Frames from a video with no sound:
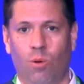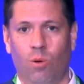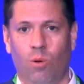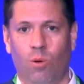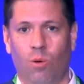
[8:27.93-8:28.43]

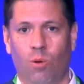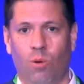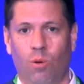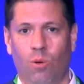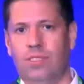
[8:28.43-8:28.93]
So on the back
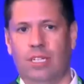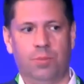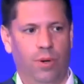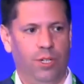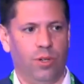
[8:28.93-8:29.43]
of this
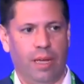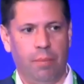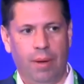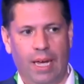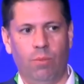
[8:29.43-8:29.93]
exploration
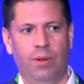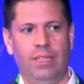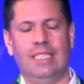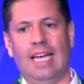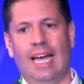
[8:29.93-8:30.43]
campaign, we
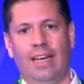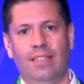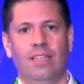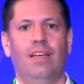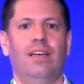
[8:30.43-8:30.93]

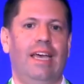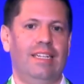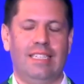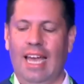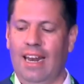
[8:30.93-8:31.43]
designed a
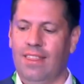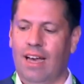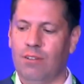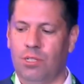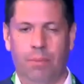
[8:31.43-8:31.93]

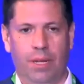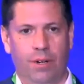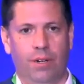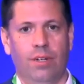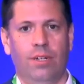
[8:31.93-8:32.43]
10,000
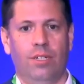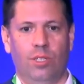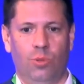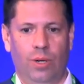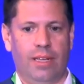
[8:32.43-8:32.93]
meter
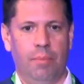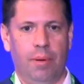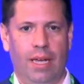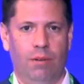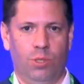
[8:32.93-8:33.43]
drill
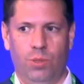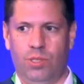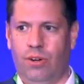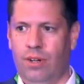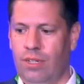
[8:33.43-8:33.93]
campaign, which we
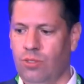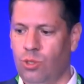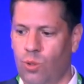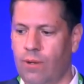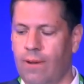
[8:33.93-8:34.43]
started in
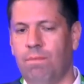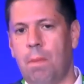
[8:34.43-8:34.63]
June.